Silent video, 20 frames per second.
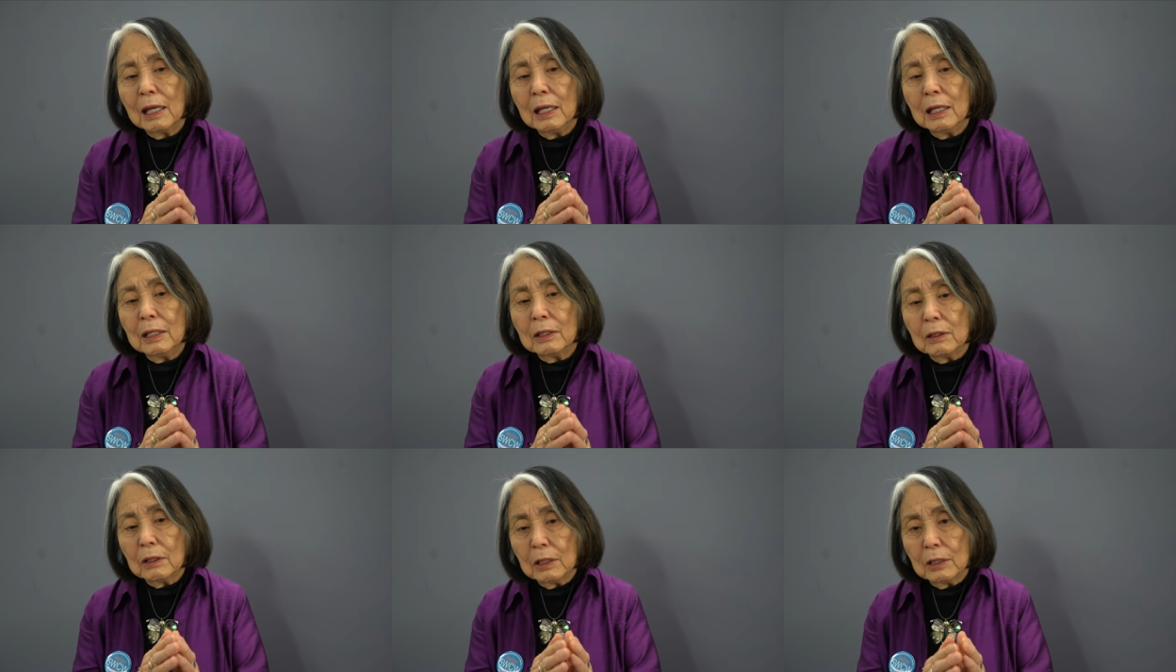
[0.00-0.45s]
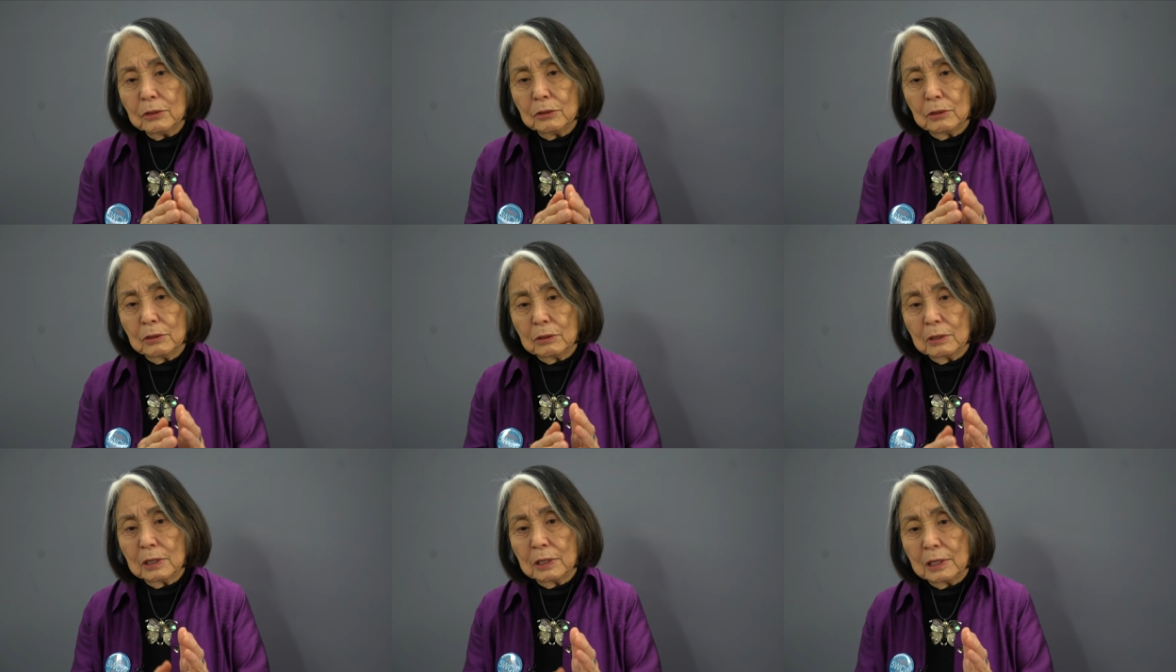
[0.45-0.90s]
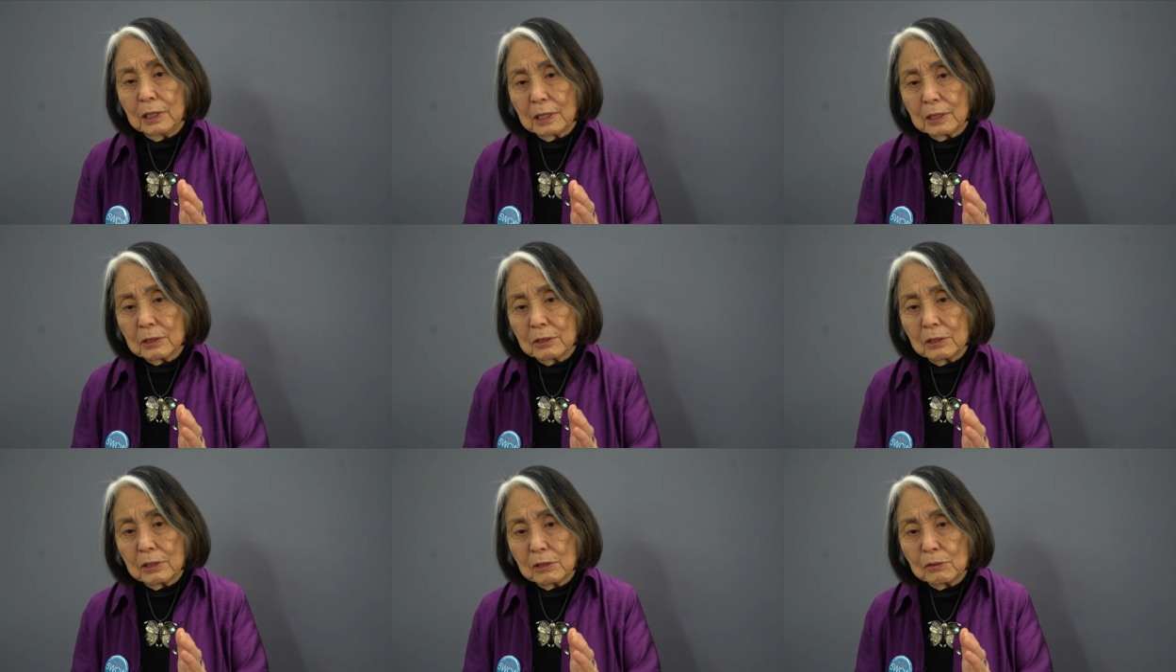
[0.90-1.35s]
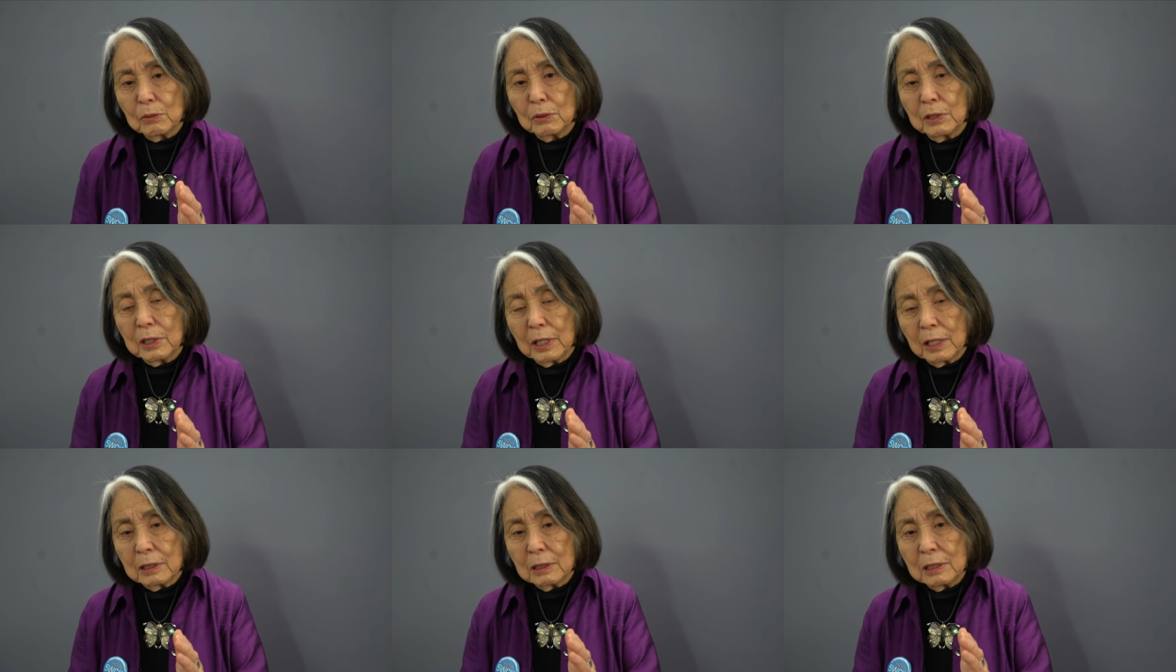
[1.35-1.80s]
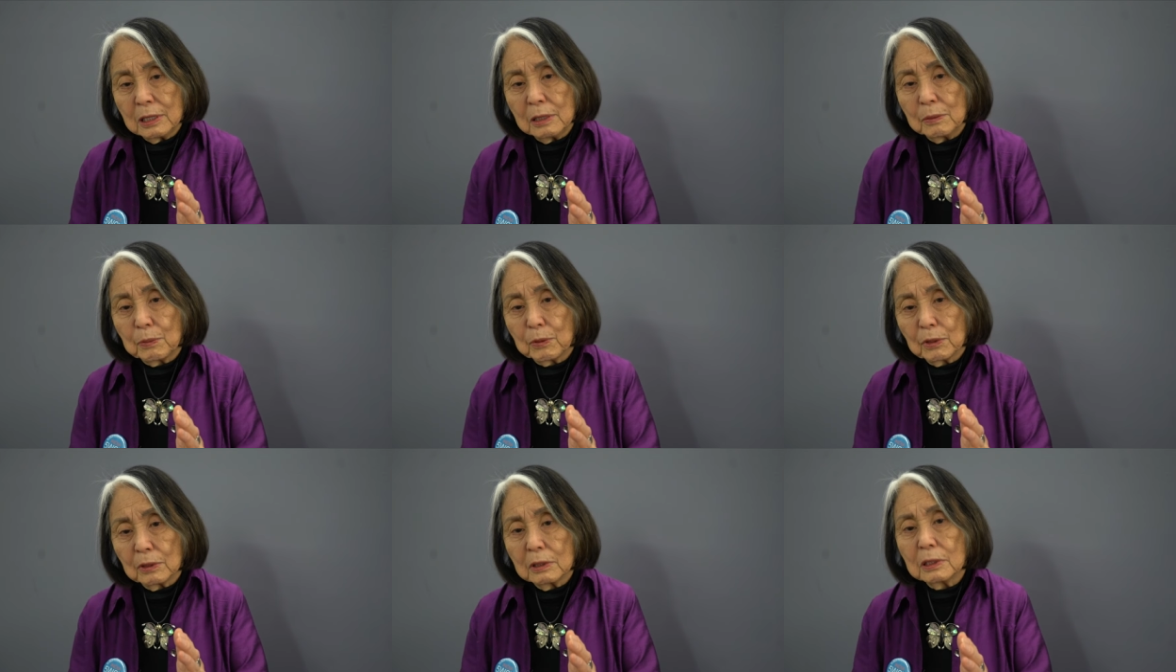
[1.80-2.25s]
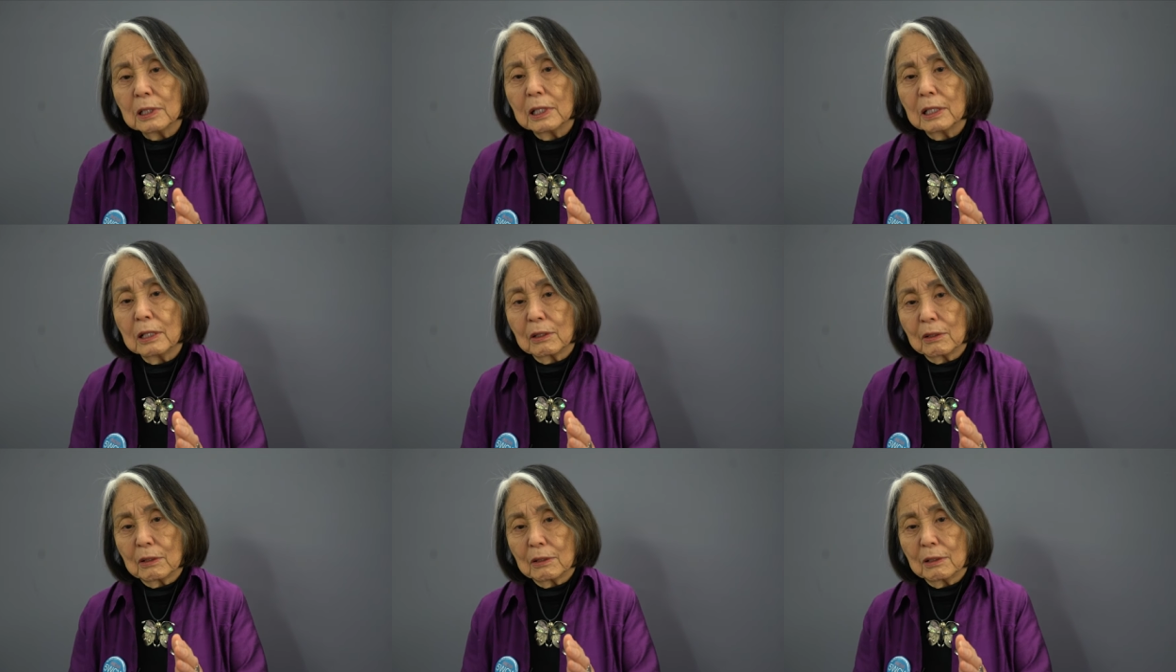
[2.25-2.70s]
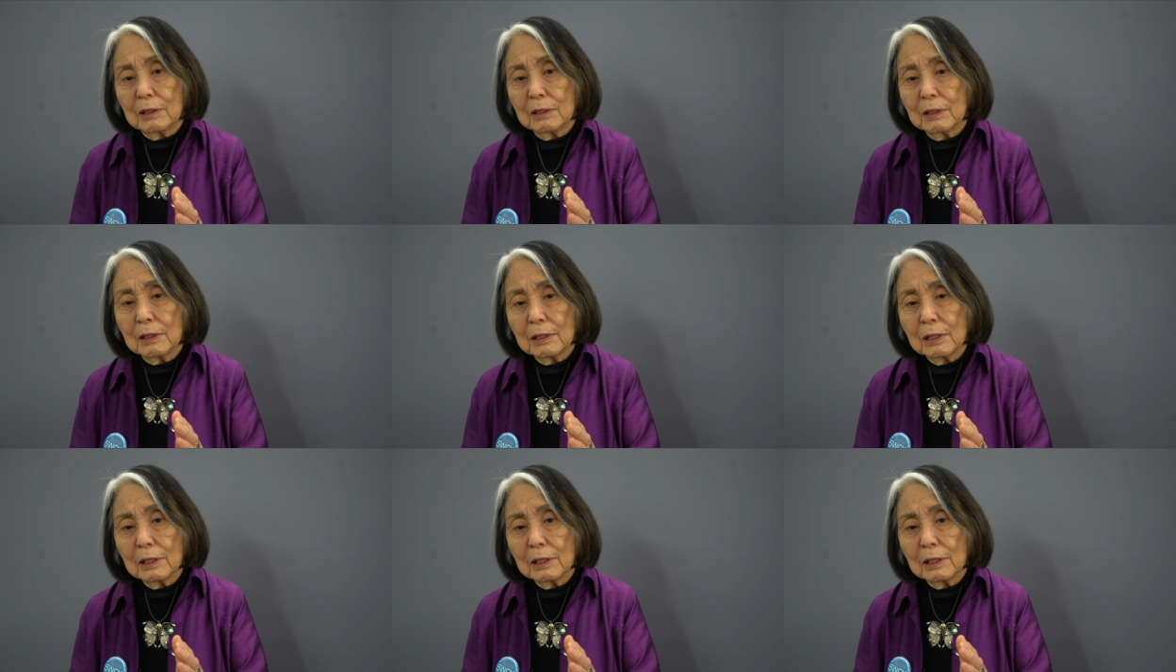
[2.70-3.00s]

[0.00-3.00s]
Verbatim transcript: it also connects us with that deeper layer.